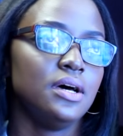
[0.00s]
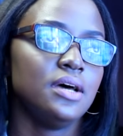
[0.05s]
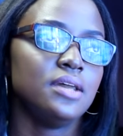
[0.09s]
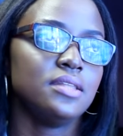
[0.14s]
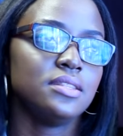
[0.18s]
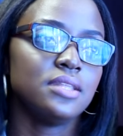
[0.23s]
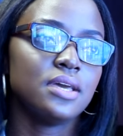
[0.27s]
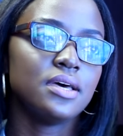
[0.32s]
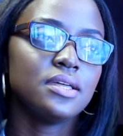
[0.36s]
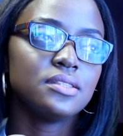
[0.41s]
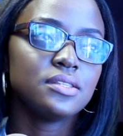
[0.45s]

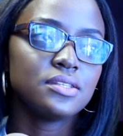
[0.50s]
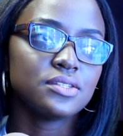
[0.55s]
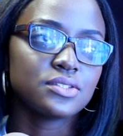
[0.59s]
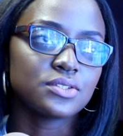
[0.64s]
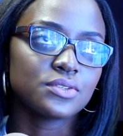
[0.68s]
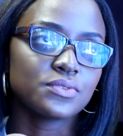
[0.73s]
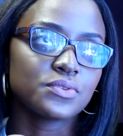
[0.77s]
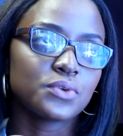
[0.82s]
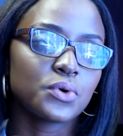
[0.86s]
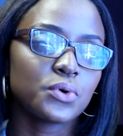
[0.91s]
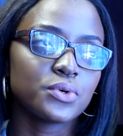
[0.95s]
And then there's
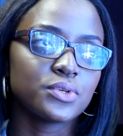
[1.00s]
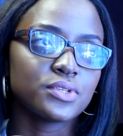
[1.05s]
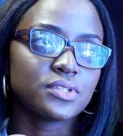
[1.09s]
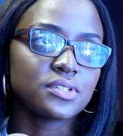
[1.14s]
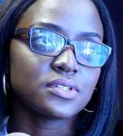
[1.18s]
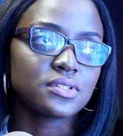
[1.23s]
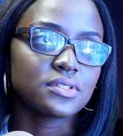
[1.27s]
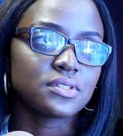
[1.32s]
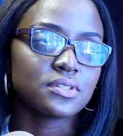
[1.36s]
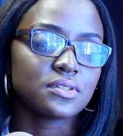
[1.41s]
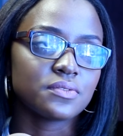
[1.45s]
of
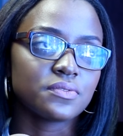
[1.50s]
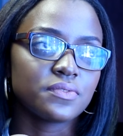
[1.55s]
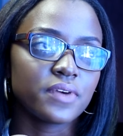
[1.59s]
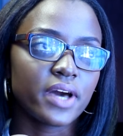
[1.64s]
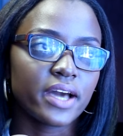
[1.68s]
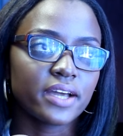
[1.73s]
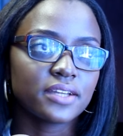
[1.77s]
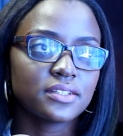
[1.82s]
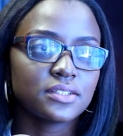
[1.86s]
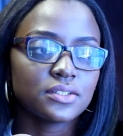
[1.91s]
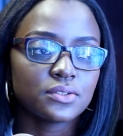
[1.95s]
course the
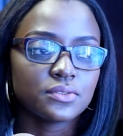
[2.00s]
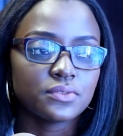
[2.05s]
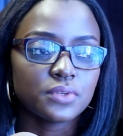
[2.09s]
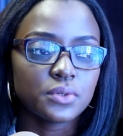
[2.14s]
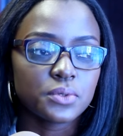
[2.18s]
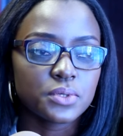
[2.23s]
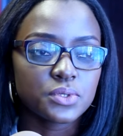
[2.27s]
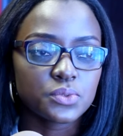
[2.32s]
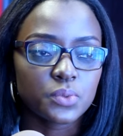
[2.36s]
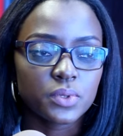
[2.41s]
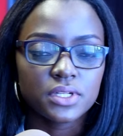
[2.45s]
factor of
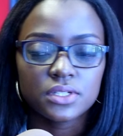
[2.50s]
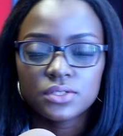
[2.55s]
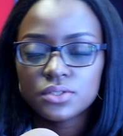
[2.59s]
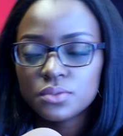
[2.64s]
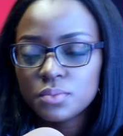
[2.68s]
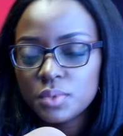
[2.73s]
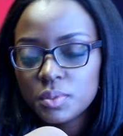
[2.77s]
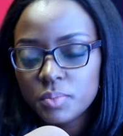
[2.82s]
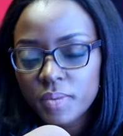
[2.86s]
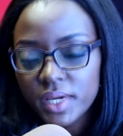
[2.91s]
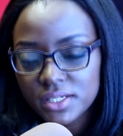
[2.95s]
always wanting
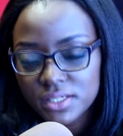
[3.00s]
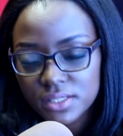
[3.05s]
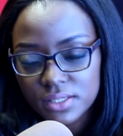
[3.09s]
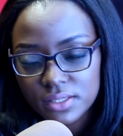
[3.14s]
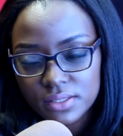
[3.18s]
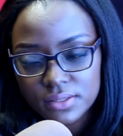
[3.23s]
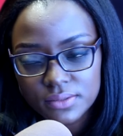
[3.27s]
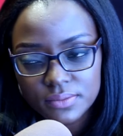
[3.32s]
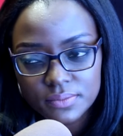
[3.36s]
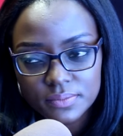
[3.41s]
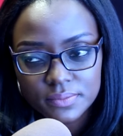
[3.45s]
to be
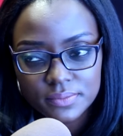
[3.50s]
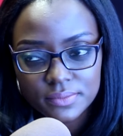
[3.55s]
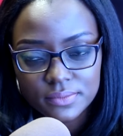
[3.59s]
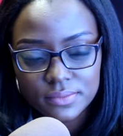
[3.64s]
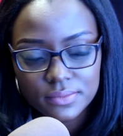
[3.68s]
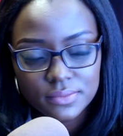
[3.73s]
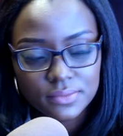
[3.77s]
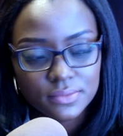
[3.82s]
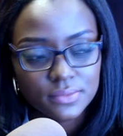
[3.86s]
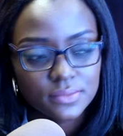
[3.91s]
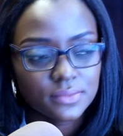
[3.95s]
better.
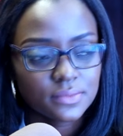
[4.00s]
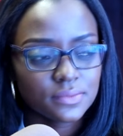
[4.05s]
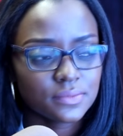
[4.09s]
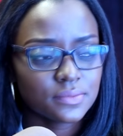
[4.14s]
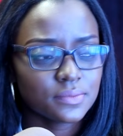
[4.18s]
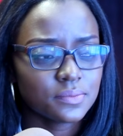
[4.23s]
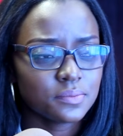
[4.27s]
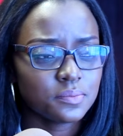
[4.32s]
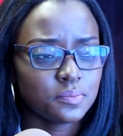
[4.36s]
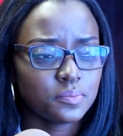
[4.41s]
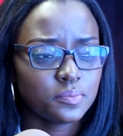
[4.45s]
Mm-hmm.
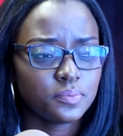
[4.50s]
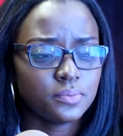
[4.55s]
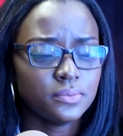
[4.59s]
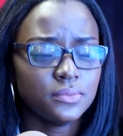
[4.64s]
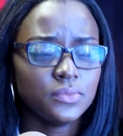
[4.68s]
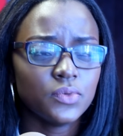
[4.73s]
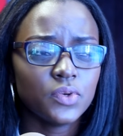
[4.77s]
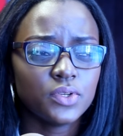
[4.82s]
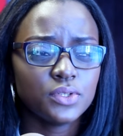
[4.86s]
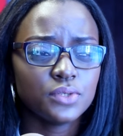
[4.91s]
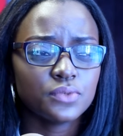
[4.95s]

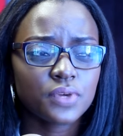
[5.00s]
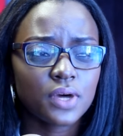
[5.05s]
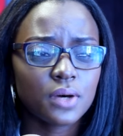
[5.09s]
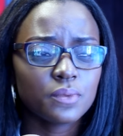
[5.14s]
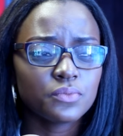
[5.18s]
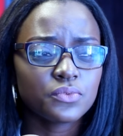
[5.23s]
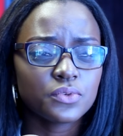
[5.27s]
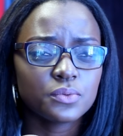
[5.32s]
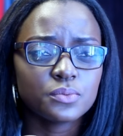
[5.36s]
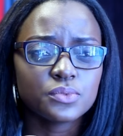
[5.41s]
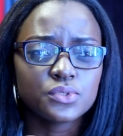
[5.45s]
When you've
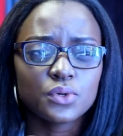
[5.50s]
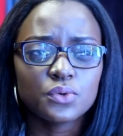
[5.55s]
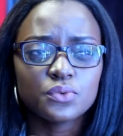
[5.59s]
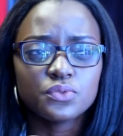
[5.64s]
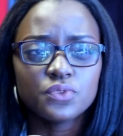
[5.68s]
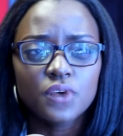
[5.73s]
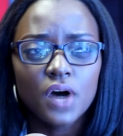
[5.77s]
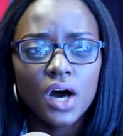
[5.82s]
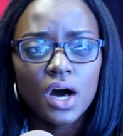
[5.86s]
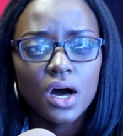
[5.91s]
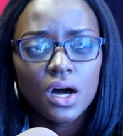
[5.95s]
come from so
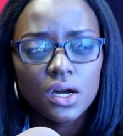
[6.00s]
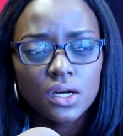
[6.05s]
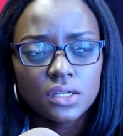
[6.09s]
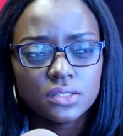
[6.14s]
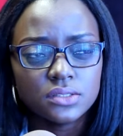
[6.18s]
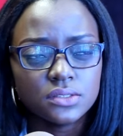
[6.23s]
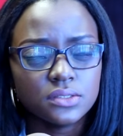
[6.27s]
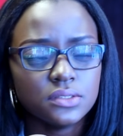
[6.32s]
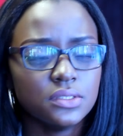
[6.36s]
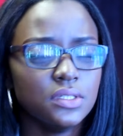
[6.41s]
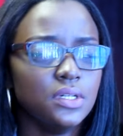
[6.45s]
far
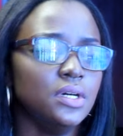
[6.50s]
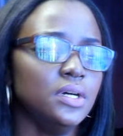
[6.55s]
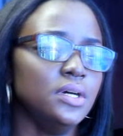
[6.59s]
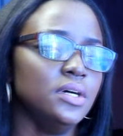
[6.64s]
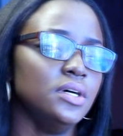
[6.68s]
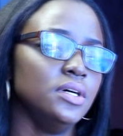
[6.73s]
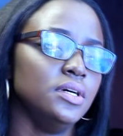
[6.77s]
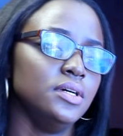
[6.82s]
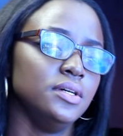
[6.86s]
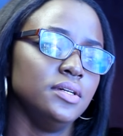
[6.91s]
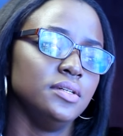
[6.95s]
and
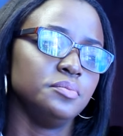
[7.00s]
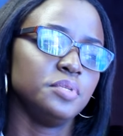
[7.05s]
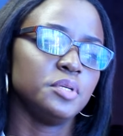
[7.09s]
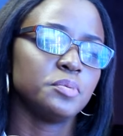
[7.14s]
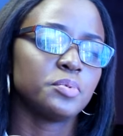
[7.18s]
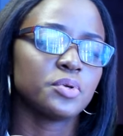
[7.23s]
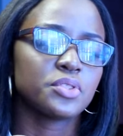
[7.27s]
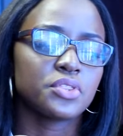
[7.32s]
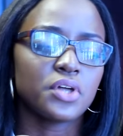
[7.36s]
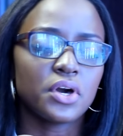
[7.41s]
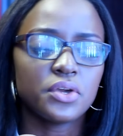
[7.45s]

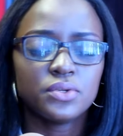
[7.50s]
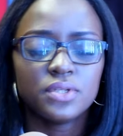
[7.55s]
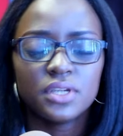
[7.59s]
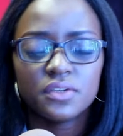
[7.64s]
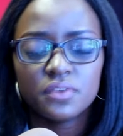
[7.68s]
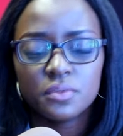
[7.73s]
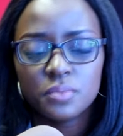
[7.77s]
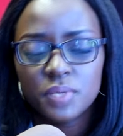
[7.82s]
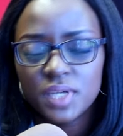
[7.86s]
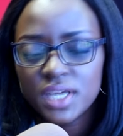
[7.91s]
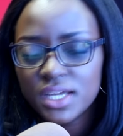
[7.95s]
people thought you'd
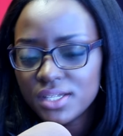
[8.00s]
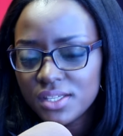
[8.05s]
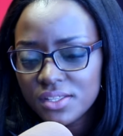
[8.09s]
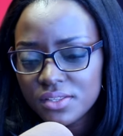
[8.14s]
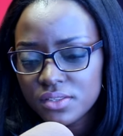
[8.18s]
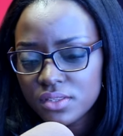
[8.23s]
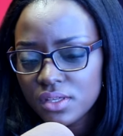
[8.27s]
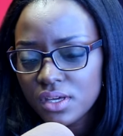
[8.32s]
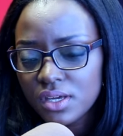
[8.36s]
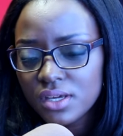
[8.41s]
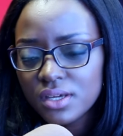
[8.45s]
never be
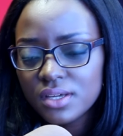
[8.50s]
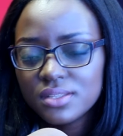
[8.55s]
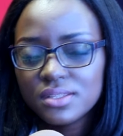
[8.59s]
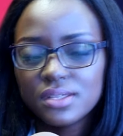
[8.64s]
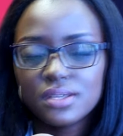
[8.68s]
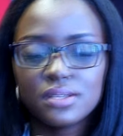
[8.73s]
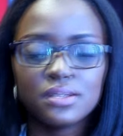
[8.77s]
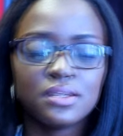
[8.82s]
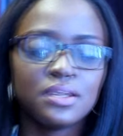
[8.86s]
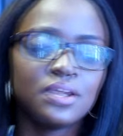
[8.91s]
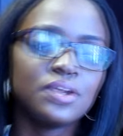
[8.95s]
anything and
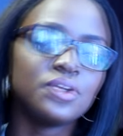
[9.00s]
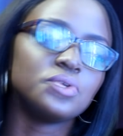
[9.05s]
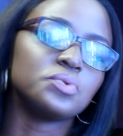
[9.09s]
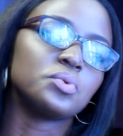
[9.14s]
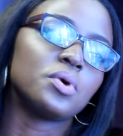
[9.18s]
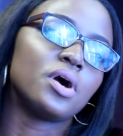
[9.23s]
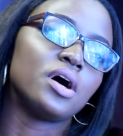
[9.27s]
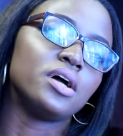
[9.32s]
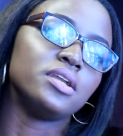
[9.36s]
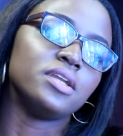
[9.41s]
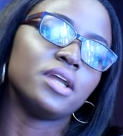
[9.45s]
then here
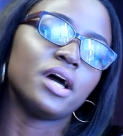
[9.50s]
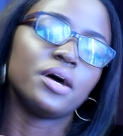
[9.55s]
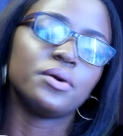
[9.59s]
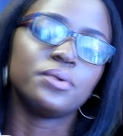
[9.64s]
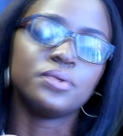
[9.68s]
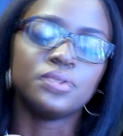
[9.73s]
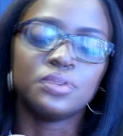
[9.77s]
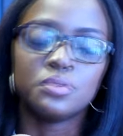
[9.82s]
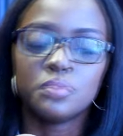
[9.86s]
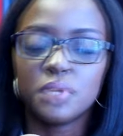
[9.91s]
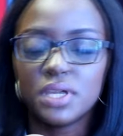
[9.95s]
you are
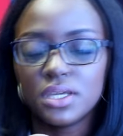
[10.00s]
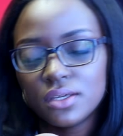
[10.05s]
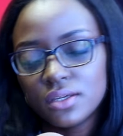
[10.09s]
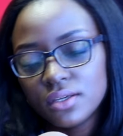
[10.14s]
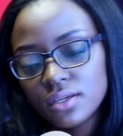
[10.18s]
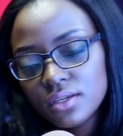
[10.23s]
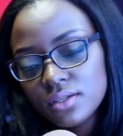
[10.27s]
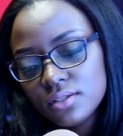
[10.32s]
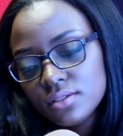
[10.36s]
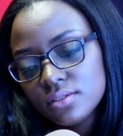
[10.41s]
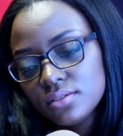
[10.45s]
now and you're
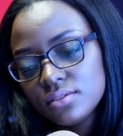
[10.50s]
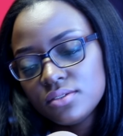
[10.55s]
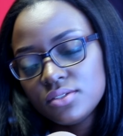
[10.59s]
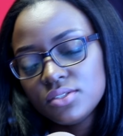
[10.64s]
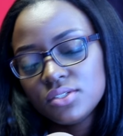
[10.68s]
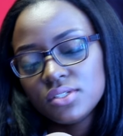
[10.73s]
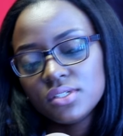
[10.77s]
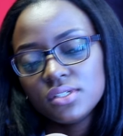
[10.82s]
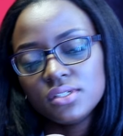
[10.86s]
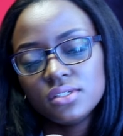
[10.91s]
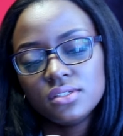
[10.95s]
making it
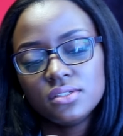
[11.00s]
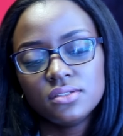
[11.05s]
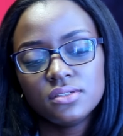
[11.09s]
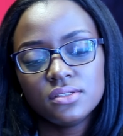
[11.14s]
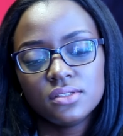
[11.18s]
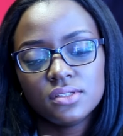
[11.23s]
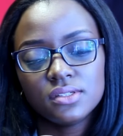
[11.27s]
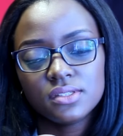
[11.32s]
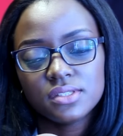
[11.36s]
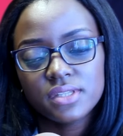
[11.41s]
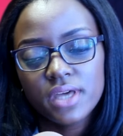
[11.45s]

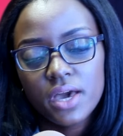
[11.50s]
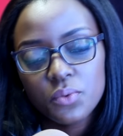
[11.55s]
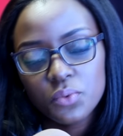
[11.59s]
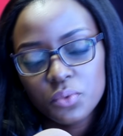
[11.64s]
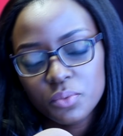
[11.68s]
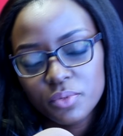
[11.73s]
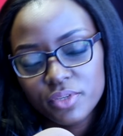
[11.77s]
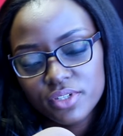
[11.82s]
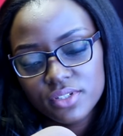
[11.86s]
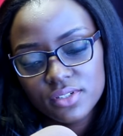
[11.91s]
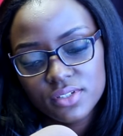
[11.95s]
she is that
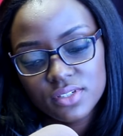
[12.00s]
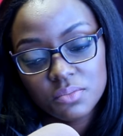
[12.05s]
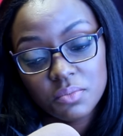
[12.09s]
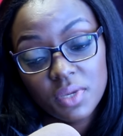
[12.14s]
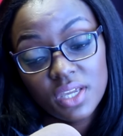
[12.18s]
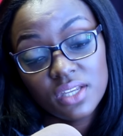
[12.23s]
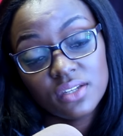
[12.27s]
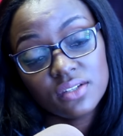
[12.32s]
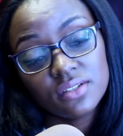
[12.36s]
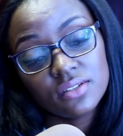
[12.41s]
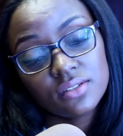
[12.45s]
woman she
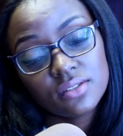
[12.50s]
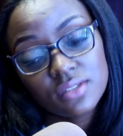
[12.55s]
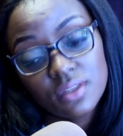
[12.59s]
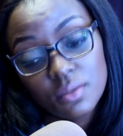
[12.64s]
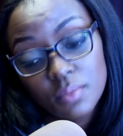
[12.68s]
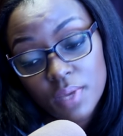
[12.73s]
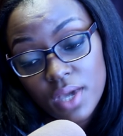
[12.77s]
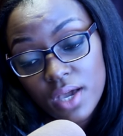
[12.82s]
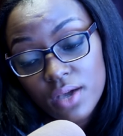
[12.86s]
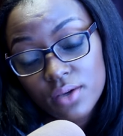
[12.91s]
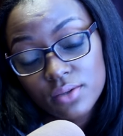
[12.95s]
made it
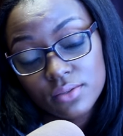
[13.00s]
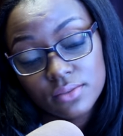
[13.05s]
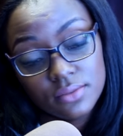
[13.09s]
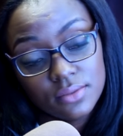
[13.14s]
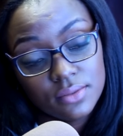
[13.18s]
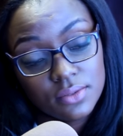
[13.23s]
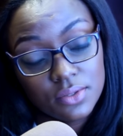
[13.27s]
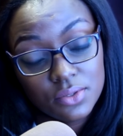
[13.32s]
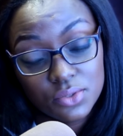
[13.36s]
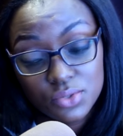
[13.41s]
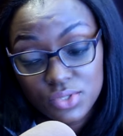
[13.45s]
somehow
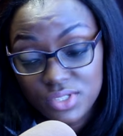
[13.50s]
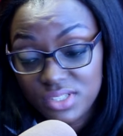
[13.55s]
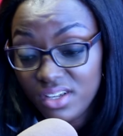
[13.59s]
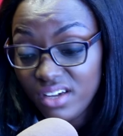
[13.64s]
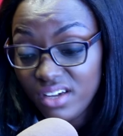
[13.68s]
though she